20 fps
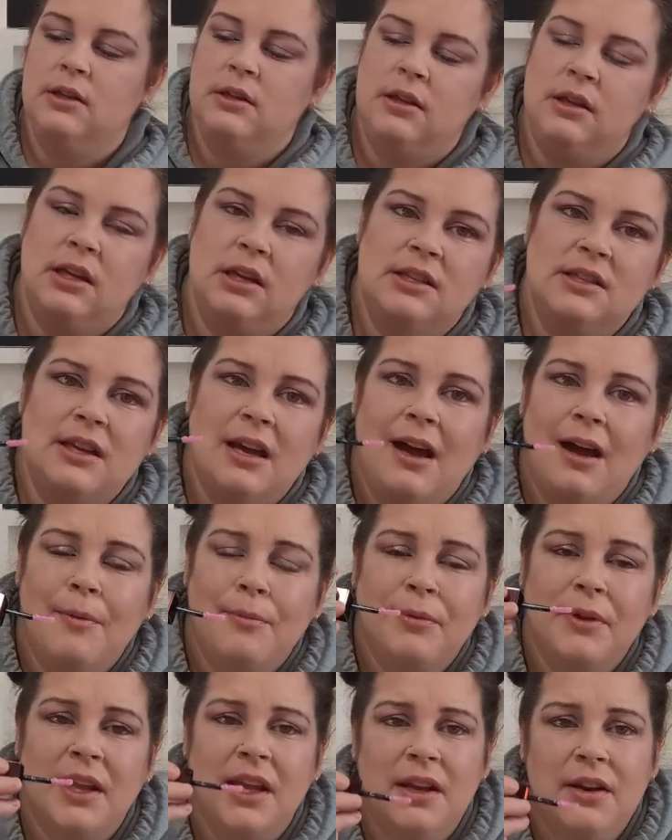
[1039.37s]
This
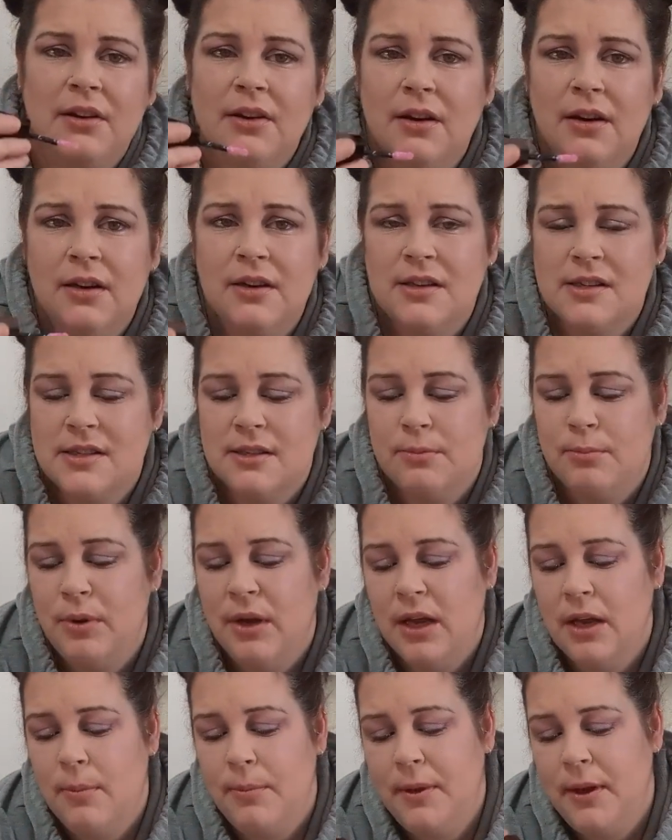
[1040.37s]
applicator doesn't
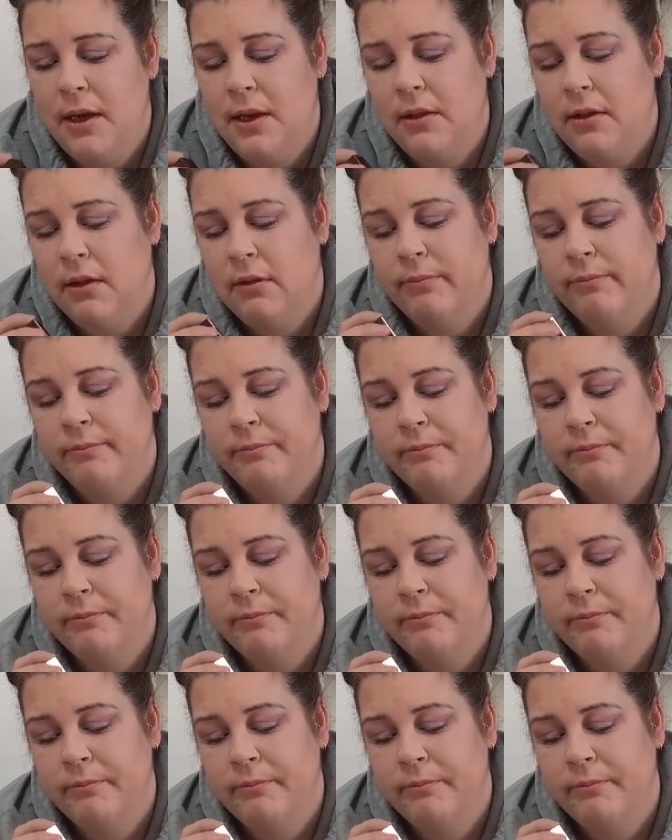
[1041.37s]
pick up anything.